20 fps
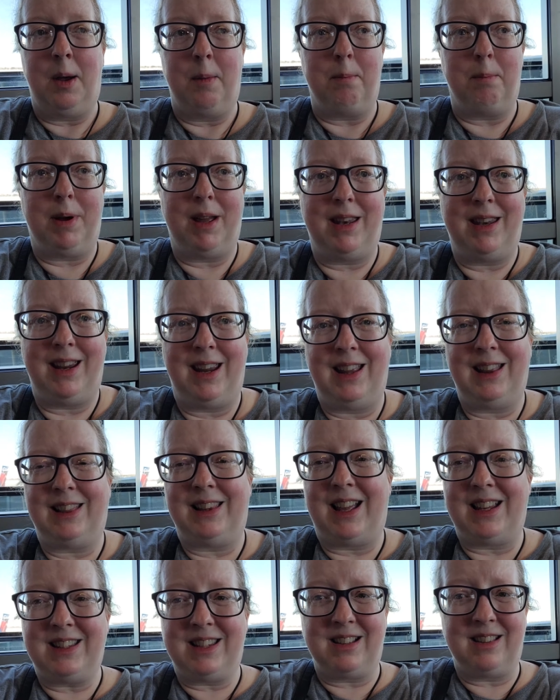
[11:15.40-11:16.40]
but it
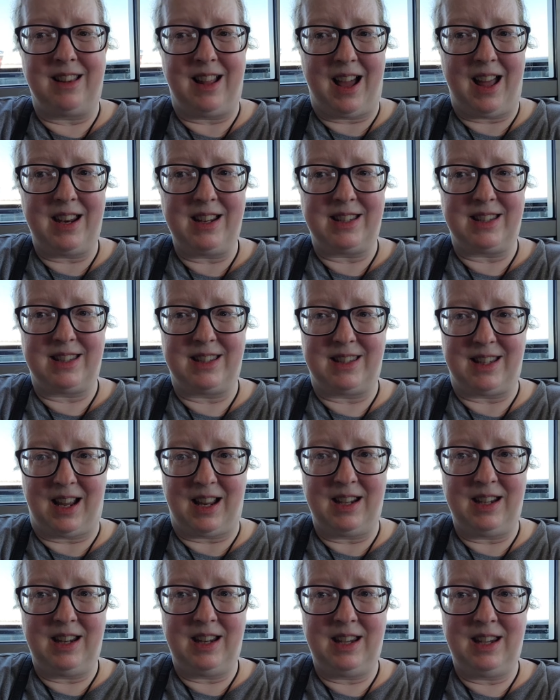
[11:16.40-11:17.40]
lets a lot of
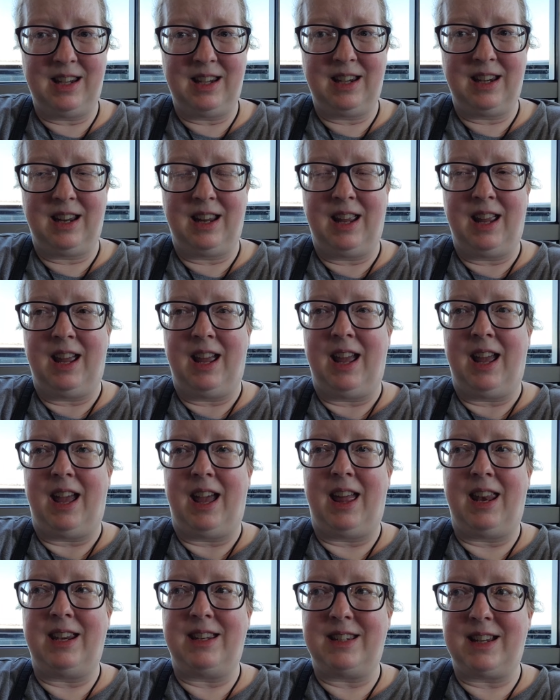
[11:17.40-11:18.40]
sun in,
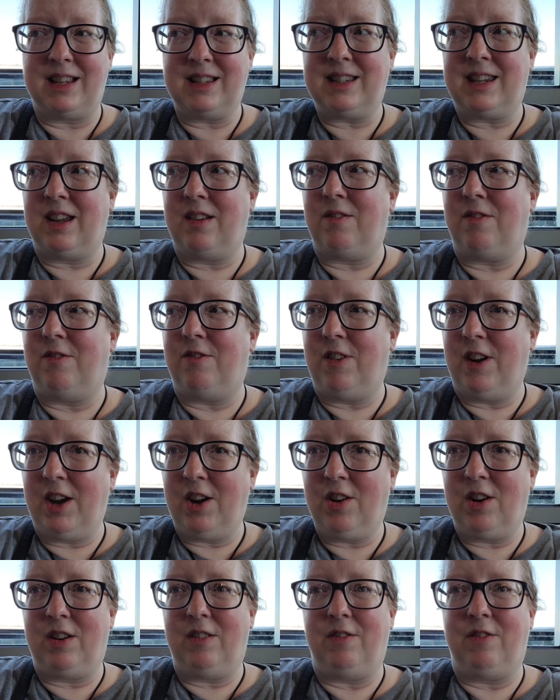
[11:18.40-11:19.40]
and it does get
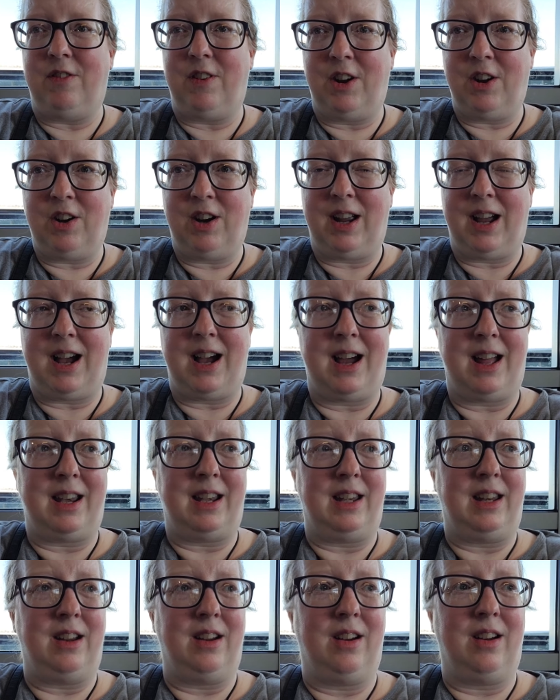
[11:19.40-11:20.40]
very, very hot
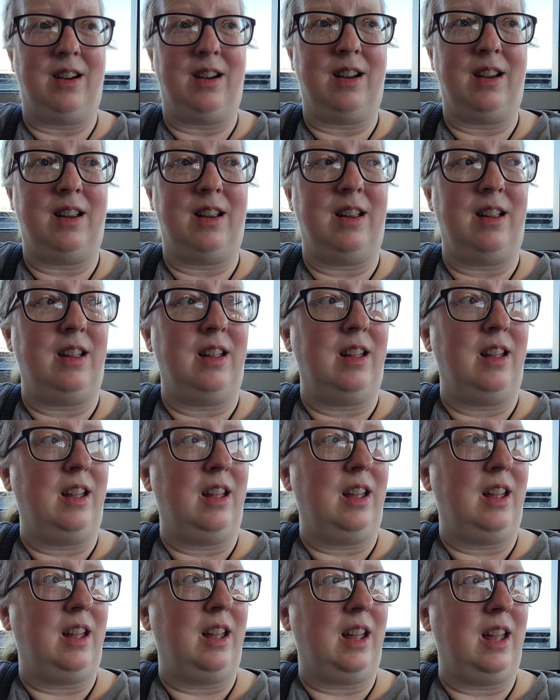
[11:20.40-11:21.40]
in here.
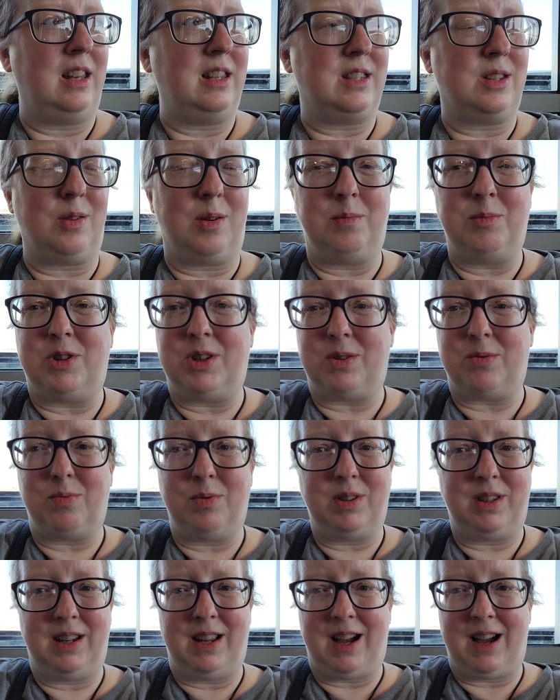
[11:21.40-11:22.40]
And so I'm just
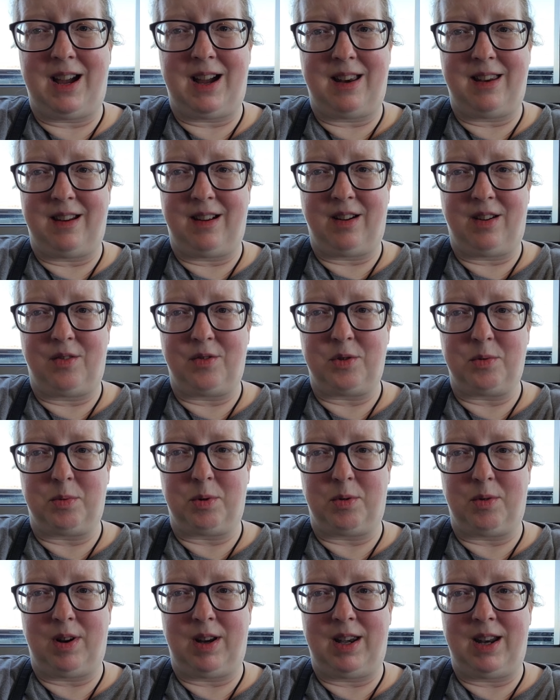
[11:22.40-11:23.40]
really hot and
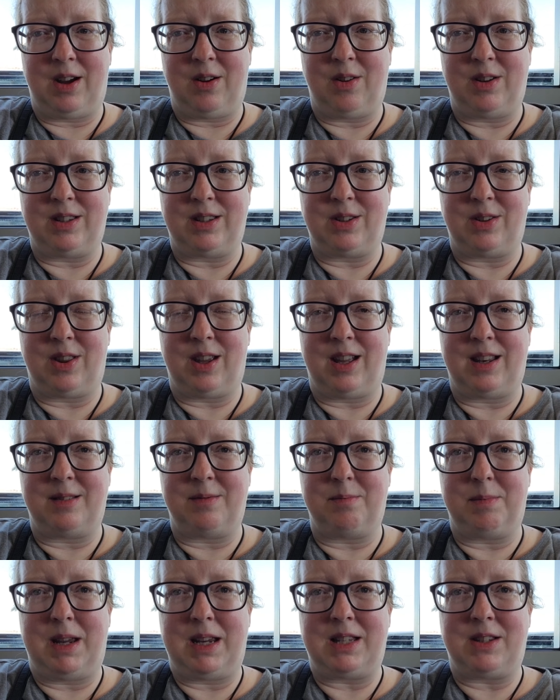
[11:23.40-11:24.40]
uncomfortable right now, and so
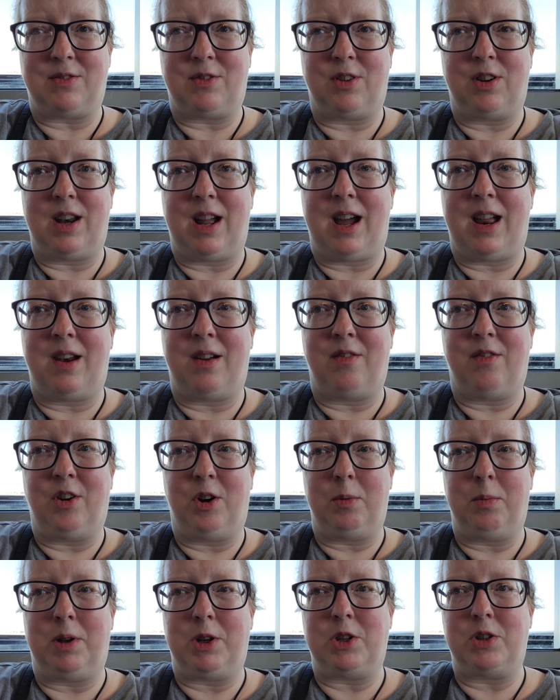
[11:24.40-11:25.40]
that makes for not a
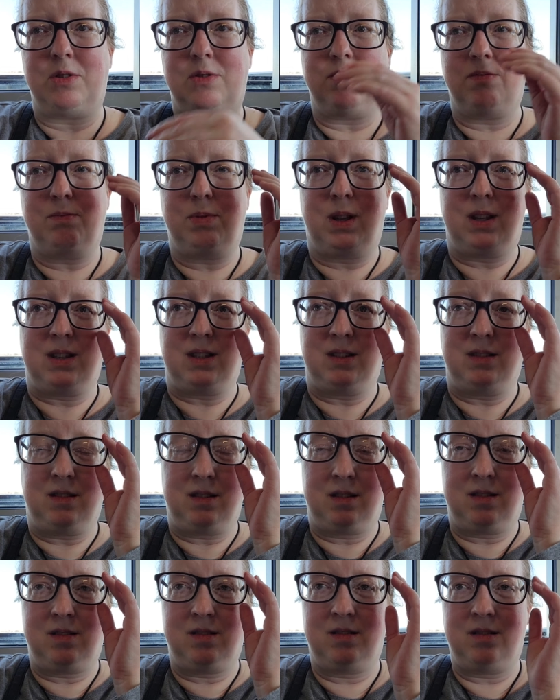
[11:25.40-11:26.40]
very much
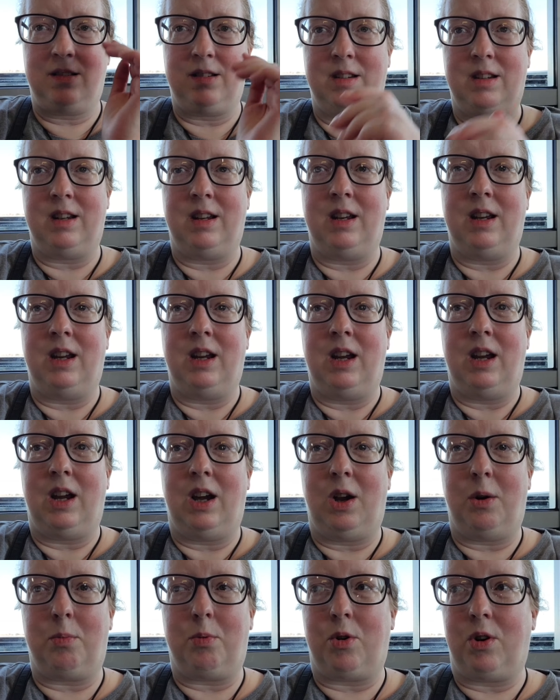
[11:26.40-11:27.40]
pleasant
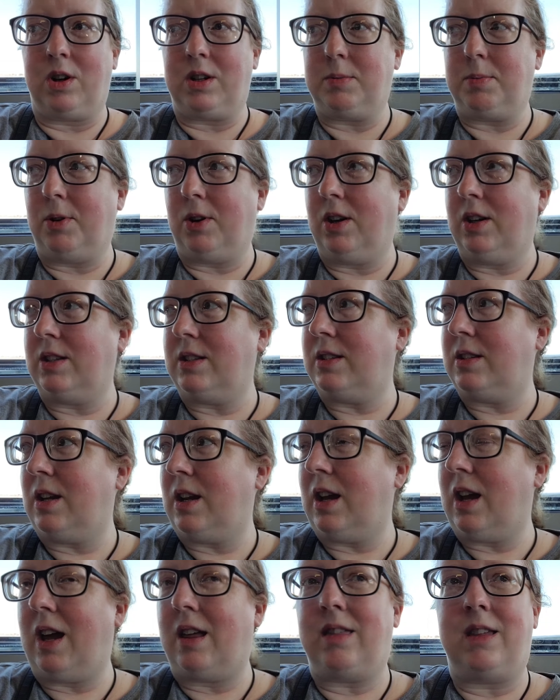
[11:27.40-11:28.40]
airport experience.
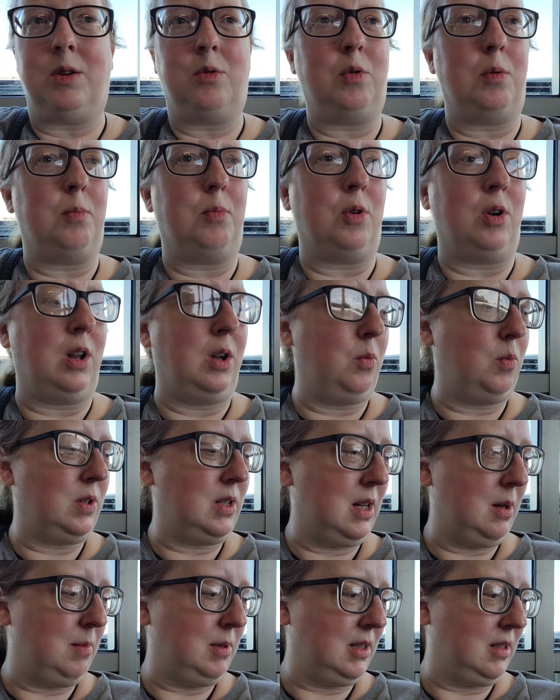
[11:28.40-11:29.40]
I think we're boarding, what
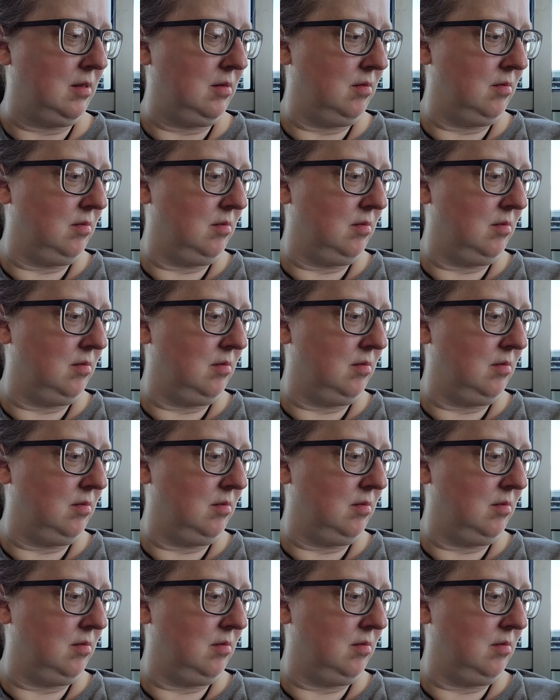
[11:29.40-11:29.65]
time is it?